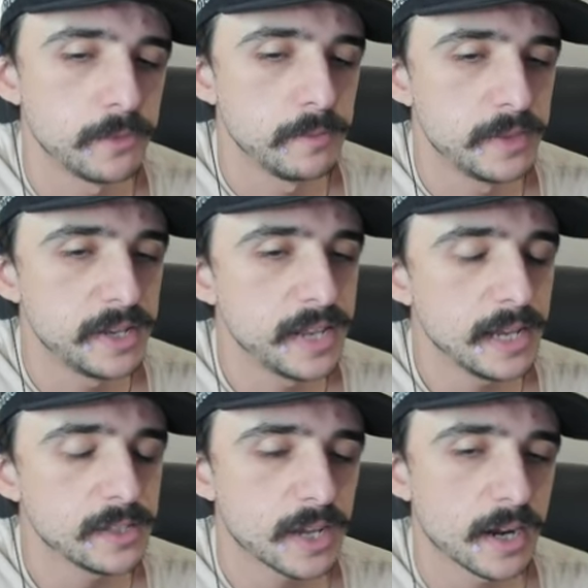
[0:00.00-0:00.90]
the, the
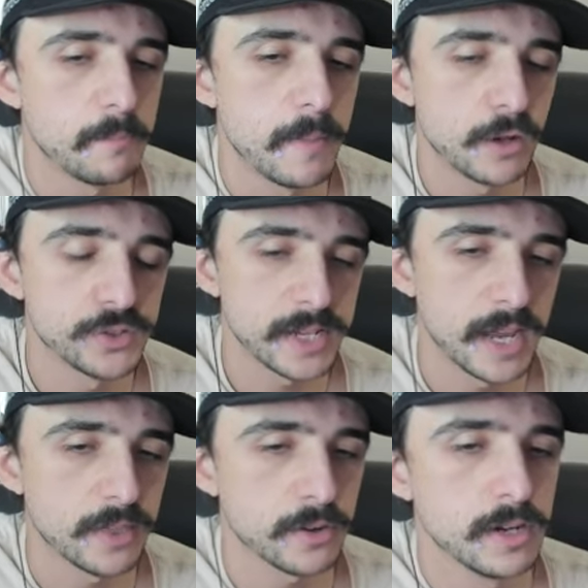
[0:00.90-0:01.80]
days kind of meld
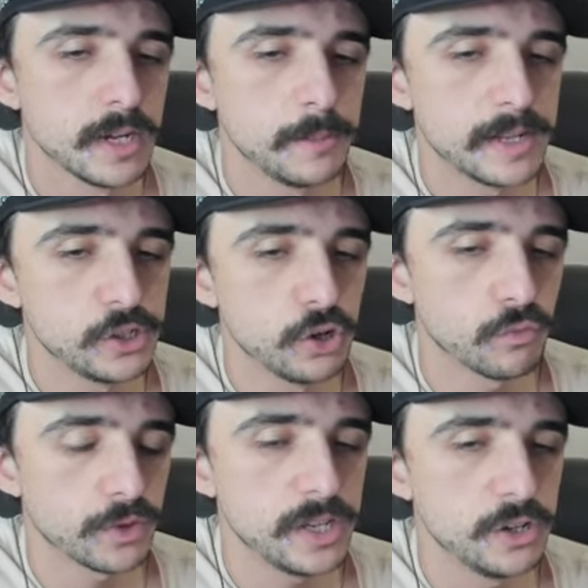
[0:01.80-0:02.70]
together because you don't
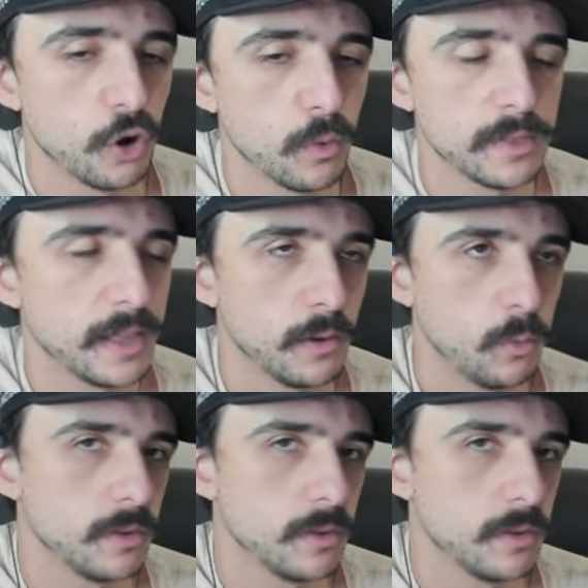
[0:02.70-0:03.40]
really know what like